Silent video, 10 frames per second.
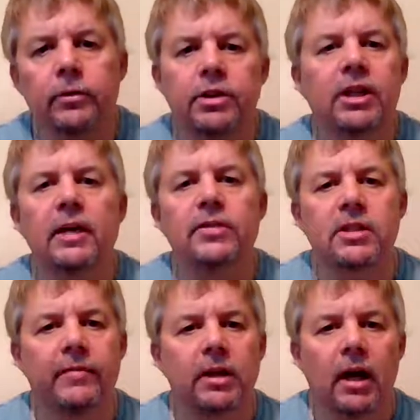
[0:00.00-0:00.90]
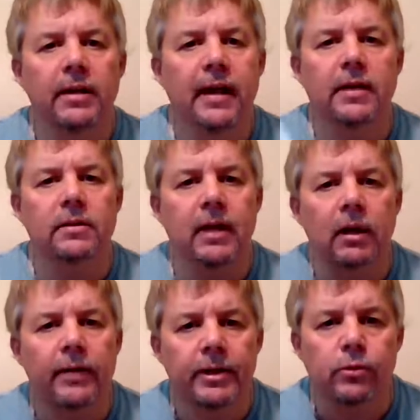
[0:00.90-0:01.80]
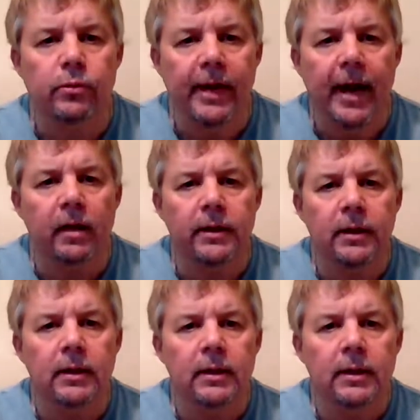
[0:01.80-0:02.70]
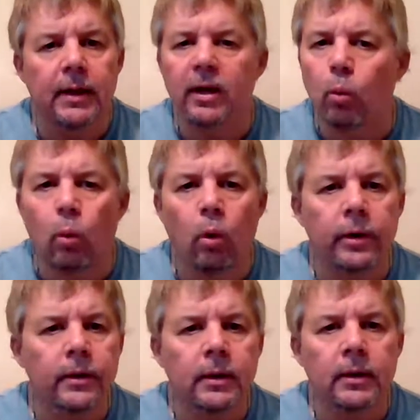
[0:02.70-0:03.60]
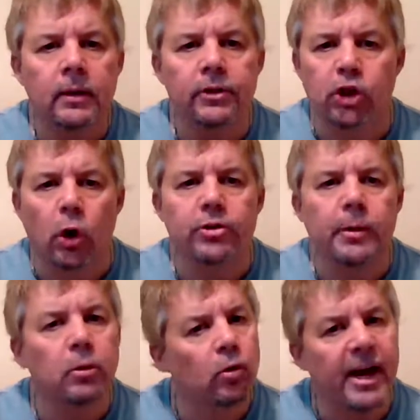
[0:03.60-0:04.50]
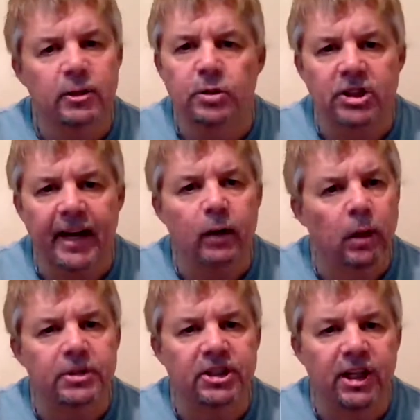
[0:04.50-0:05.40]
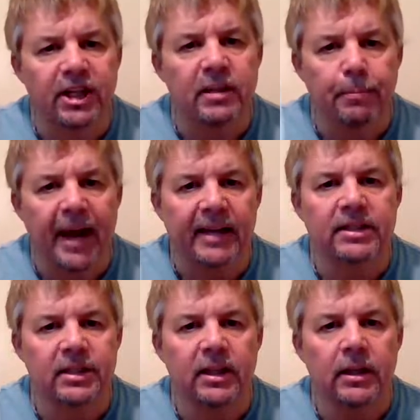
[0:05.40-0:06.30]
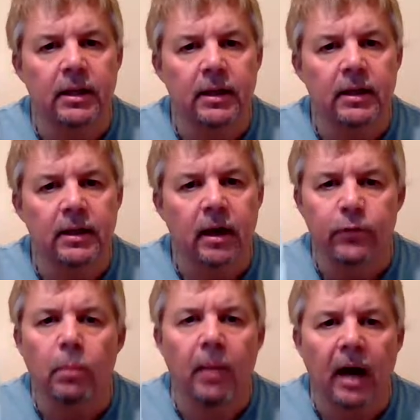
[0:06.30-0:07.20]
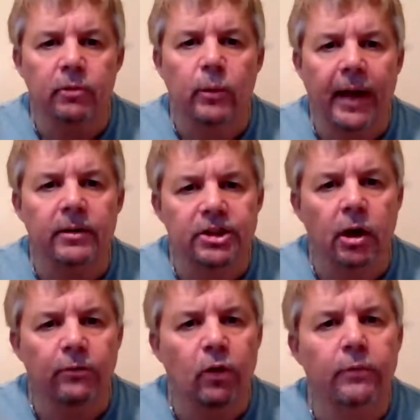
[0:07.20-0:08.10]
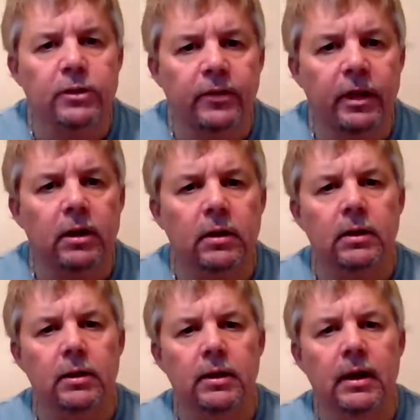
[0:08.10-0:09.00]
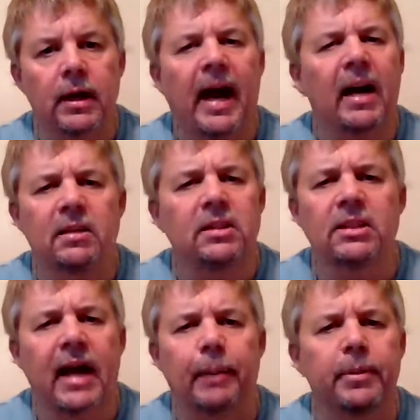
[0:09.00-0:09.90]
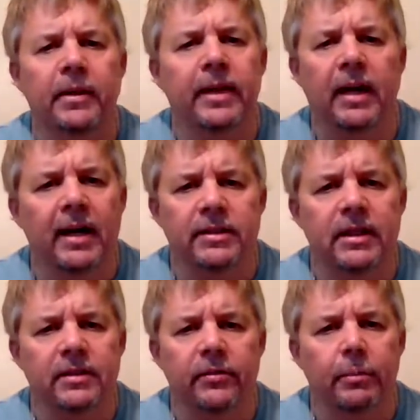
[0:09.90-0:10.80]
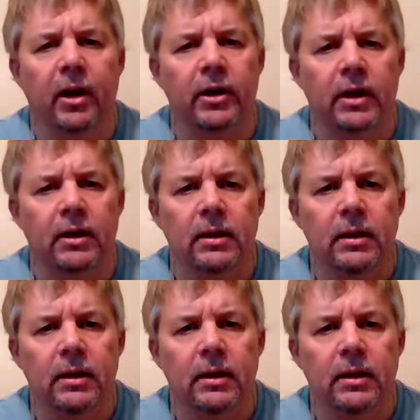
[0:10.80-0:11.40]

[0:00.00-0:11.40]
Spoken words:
Did you give $79,000 Andrew Reale an award for charging me with harassment second when I'm sitting in the back seat of your Monroe County Sheriff Office vehicle? How does this happen in the United States of America?